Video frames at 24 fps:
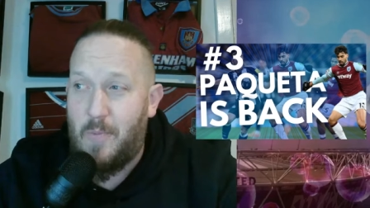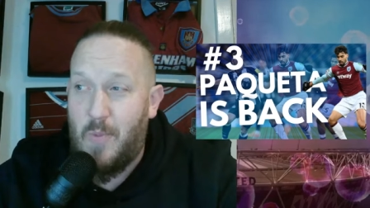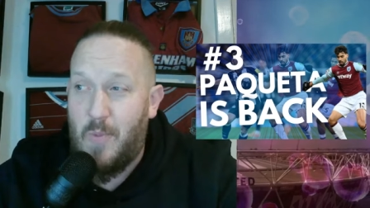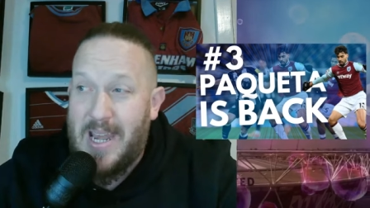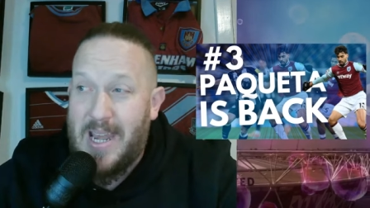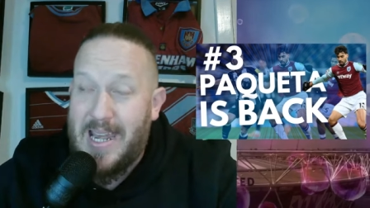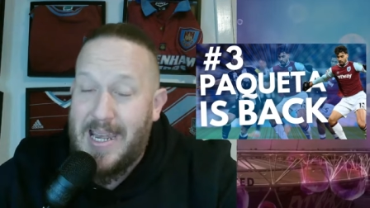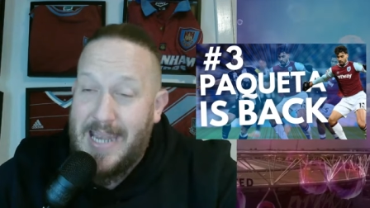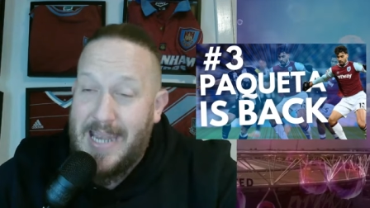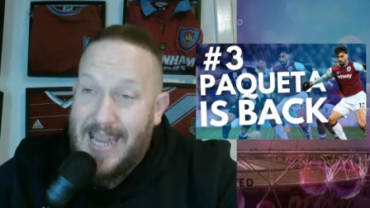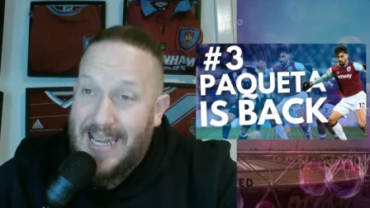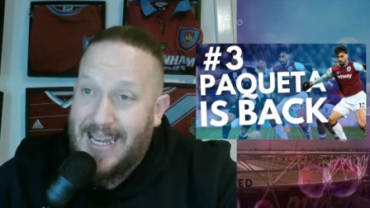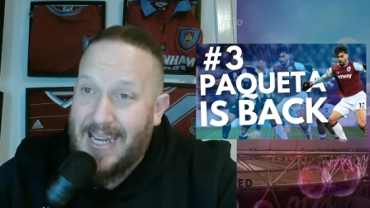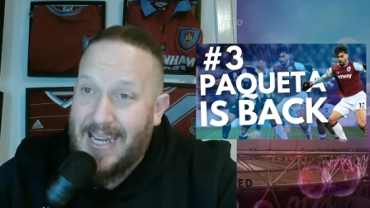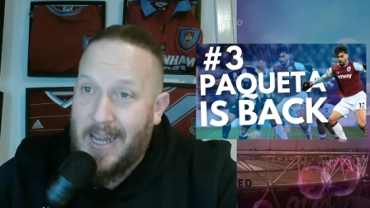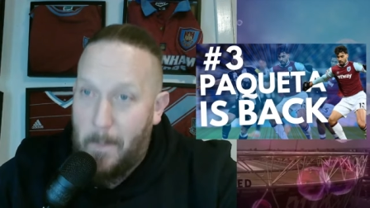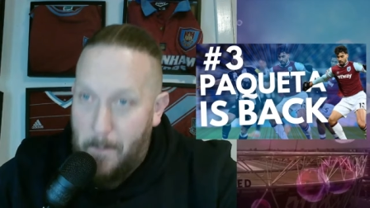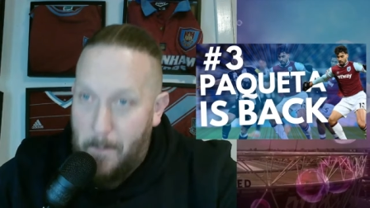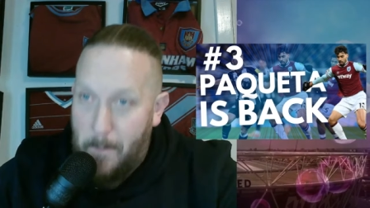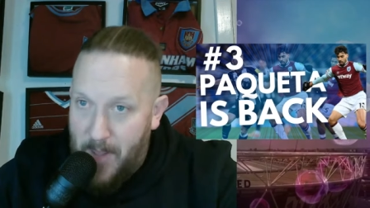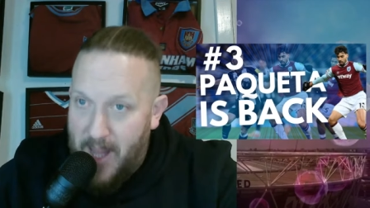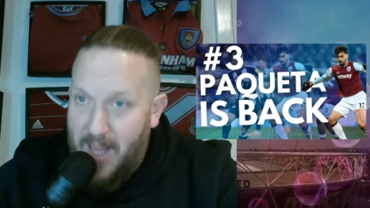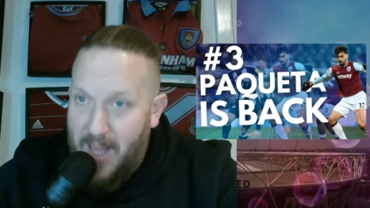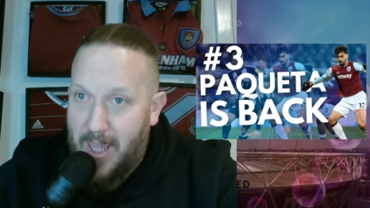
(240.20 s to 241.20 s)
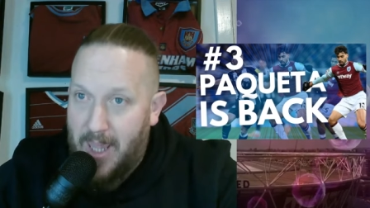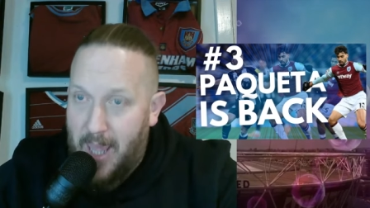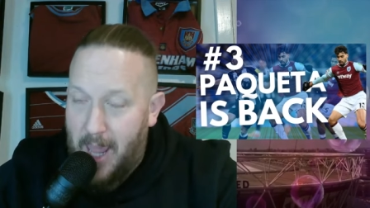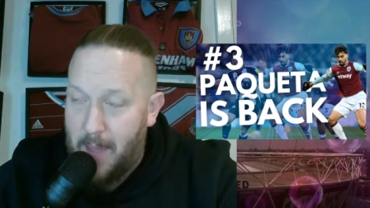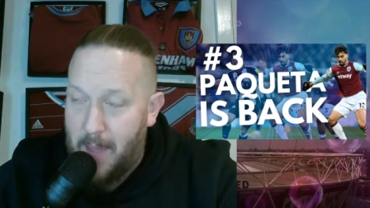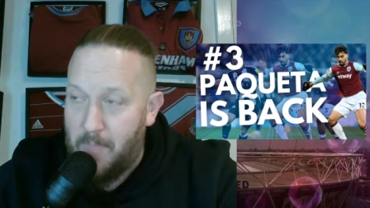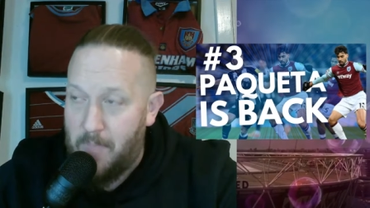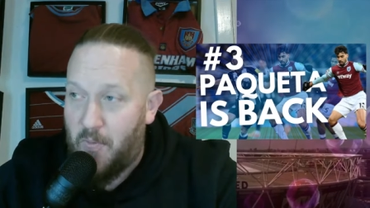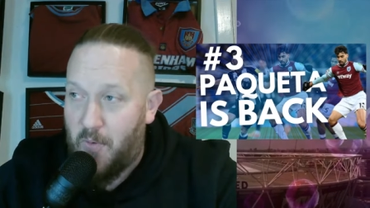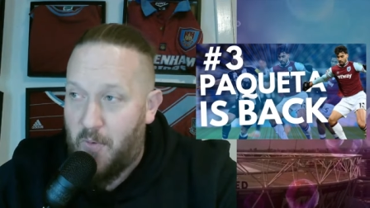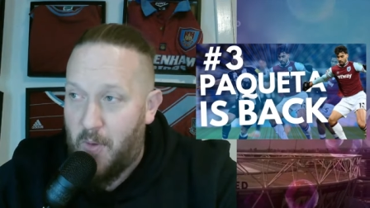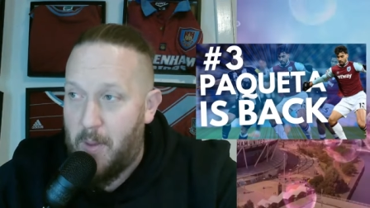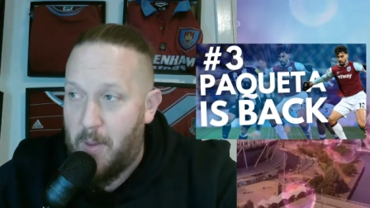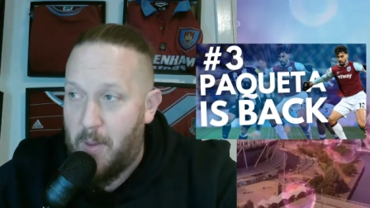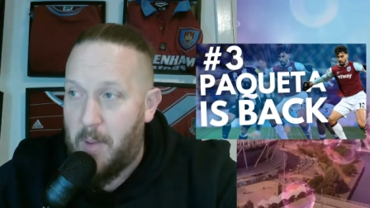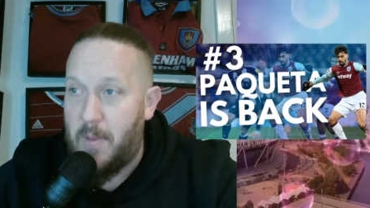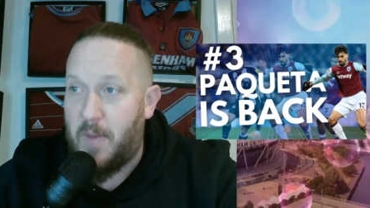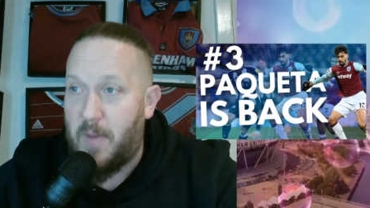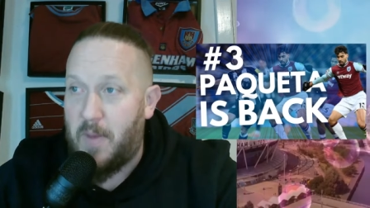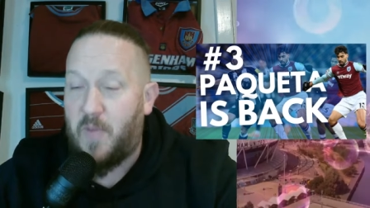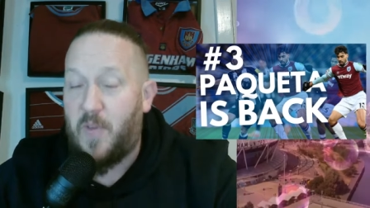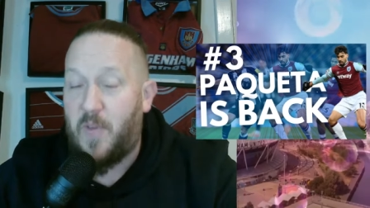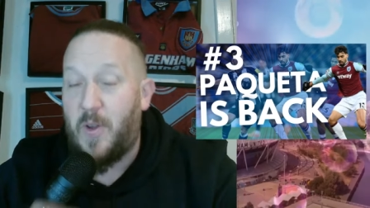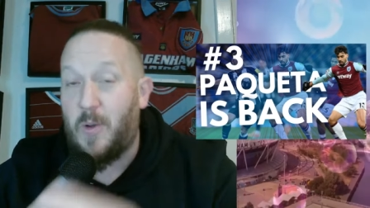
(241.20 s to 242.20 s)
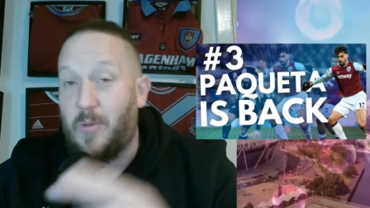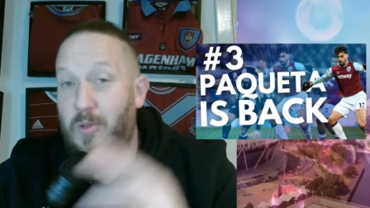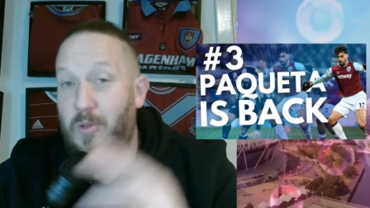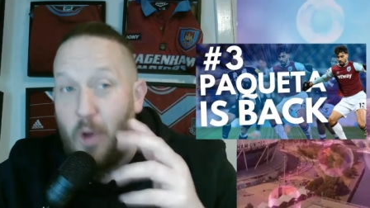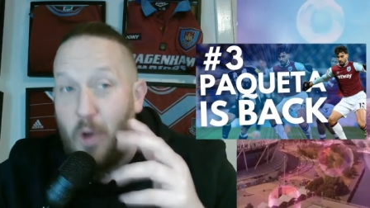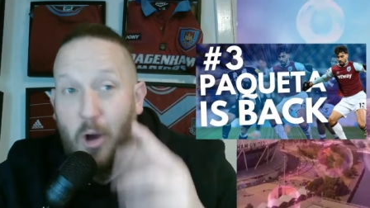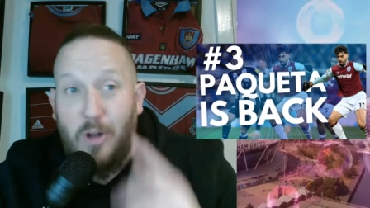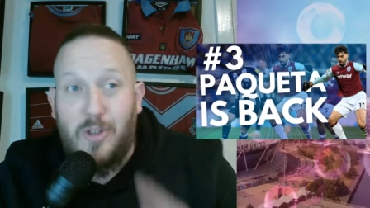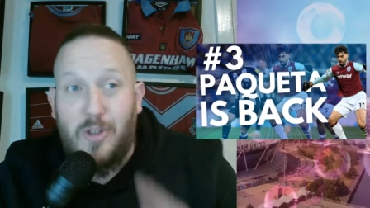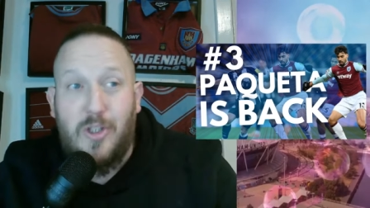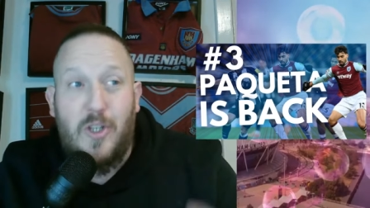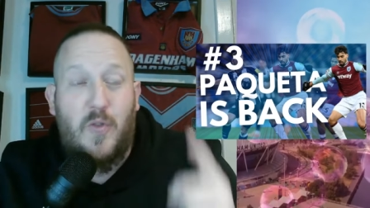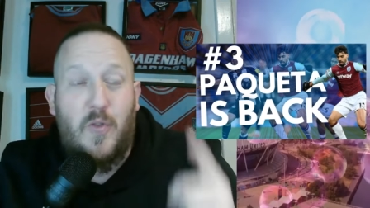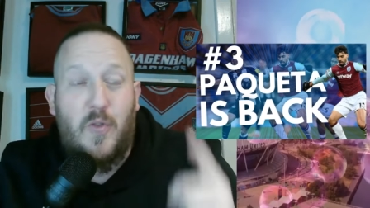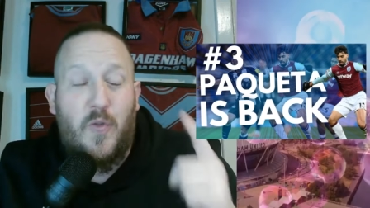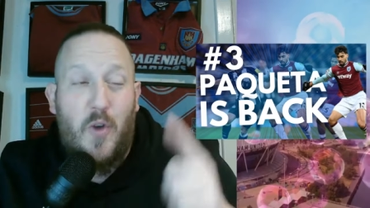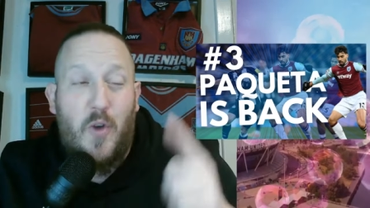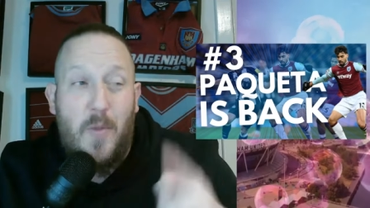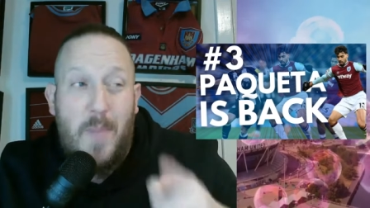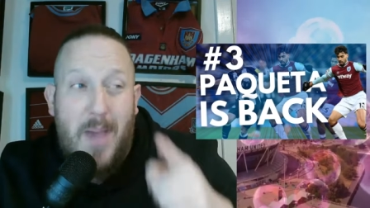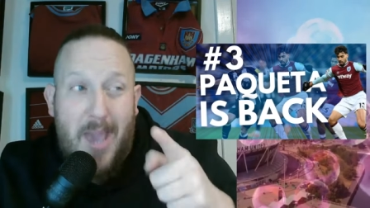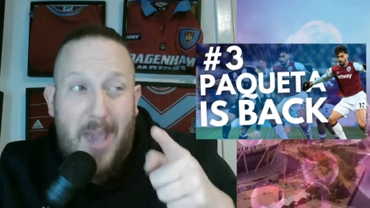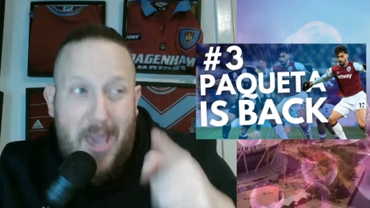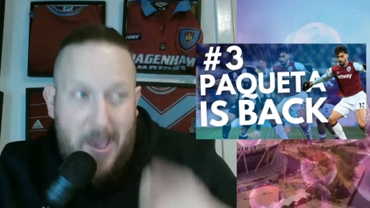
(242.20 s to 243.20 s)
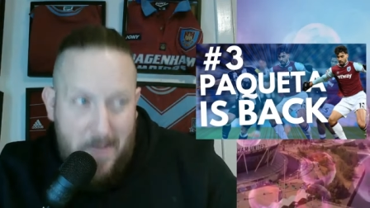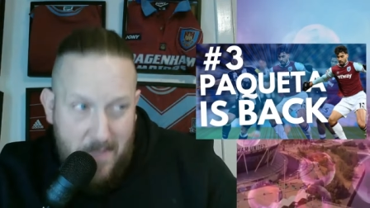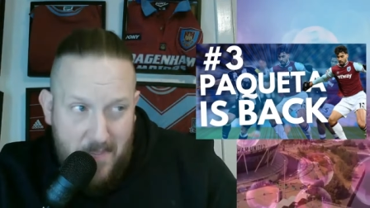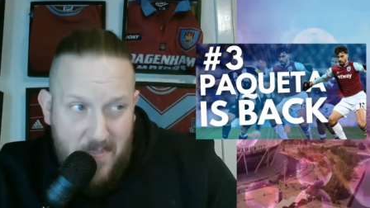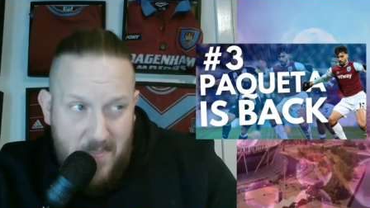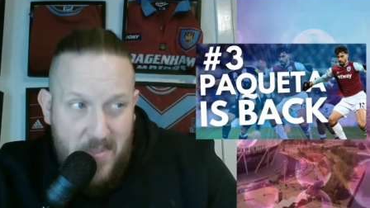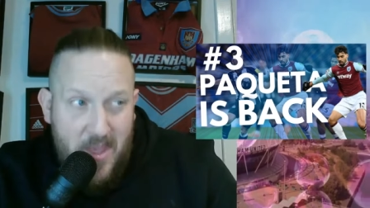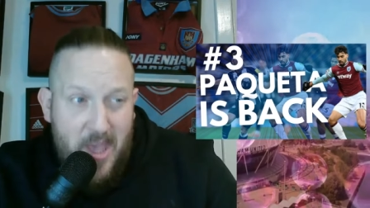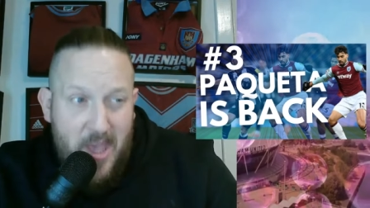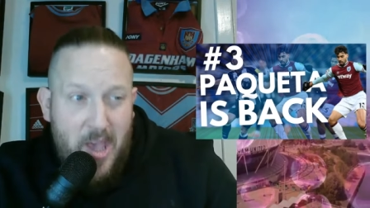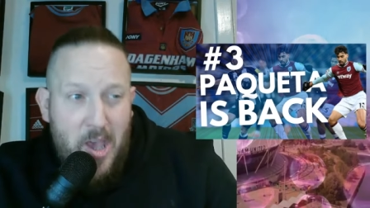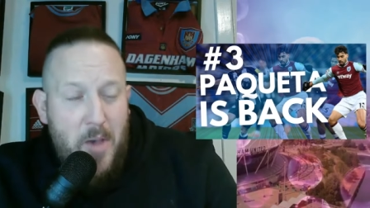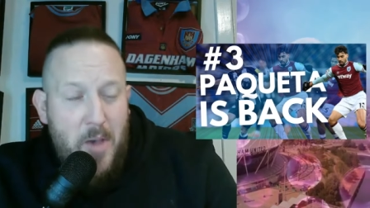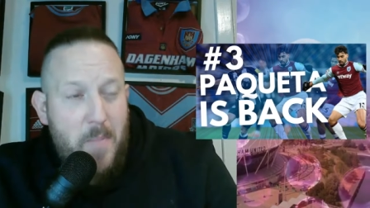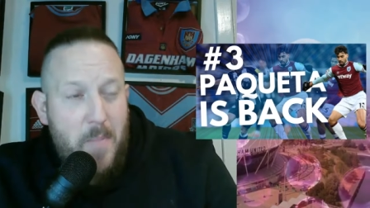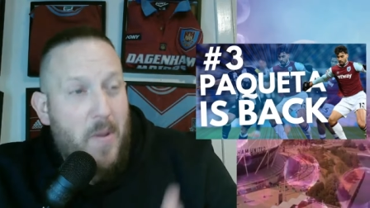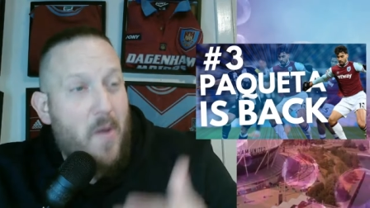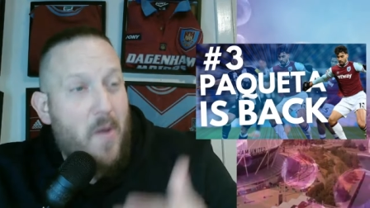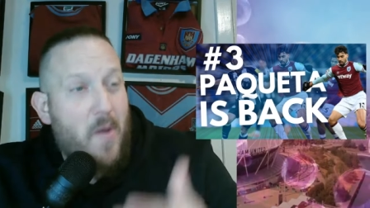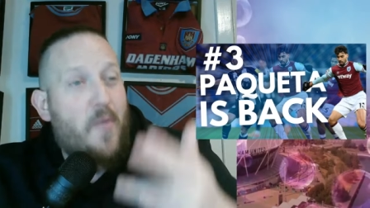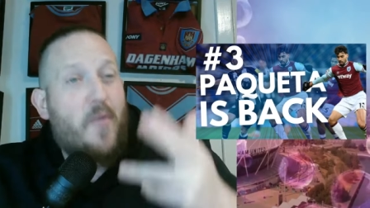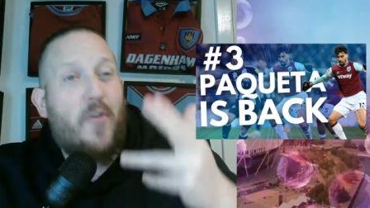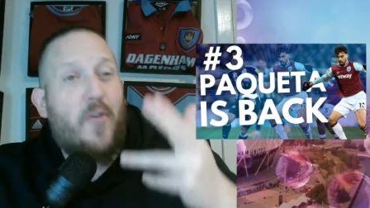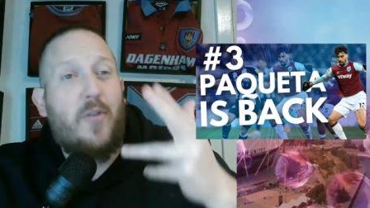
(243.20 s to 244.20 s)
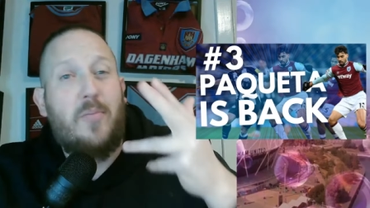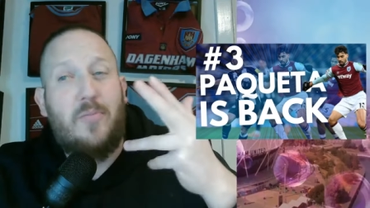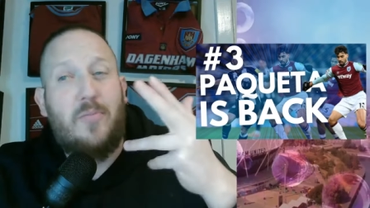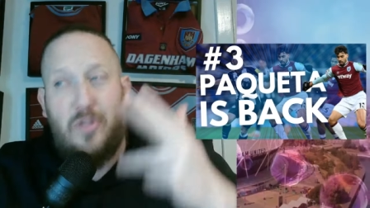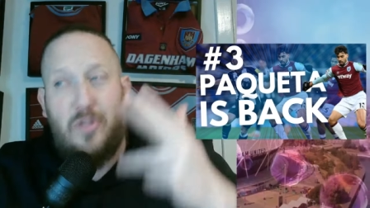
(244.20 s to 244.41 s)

And we needed a big game from our midfield, not just from him, but from